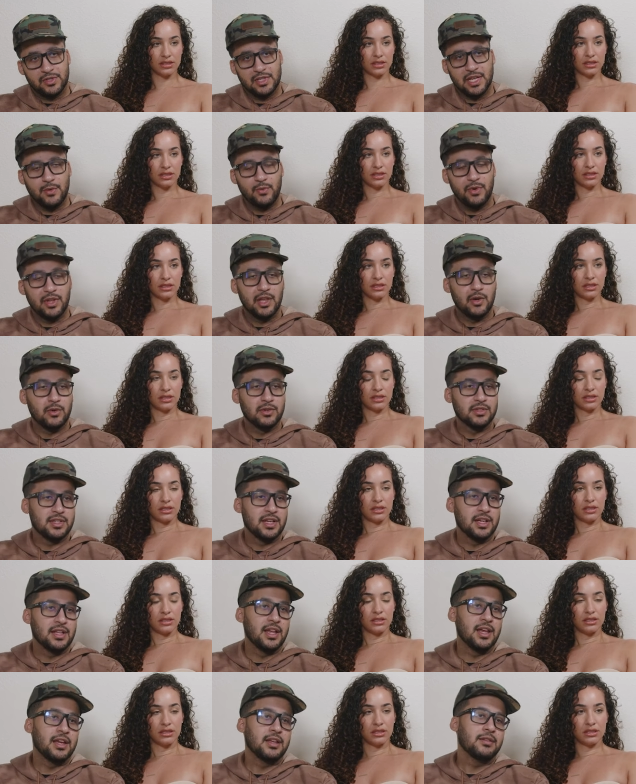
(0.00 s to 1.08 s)
Speaker 1: the same way they were
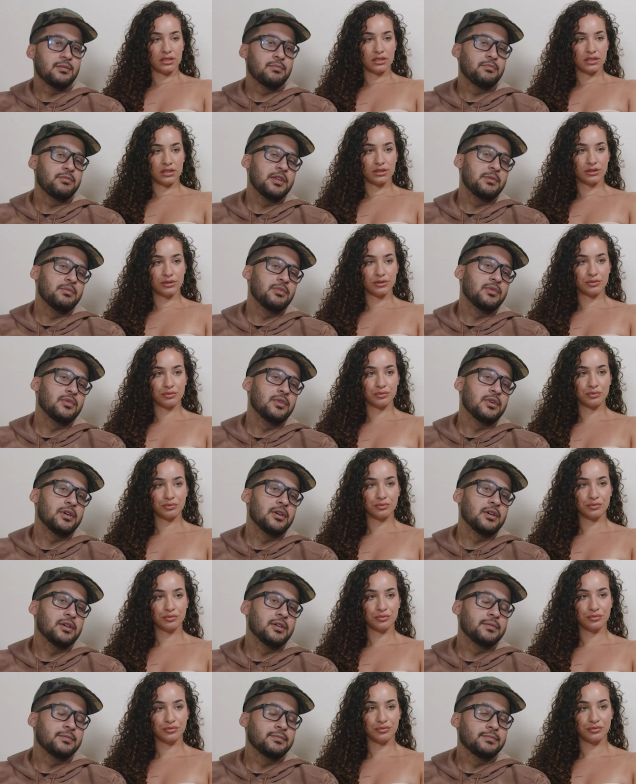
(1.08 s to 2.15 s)
saying that people
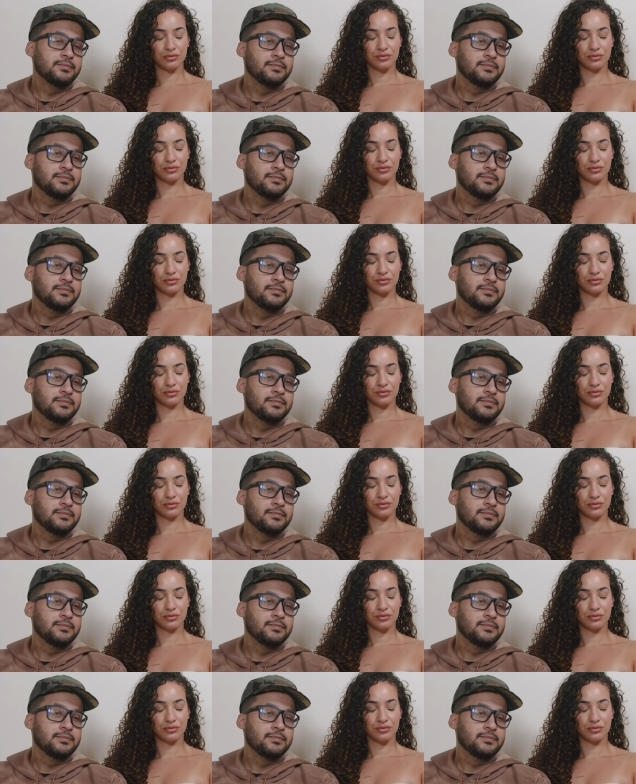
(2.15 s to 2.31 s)
are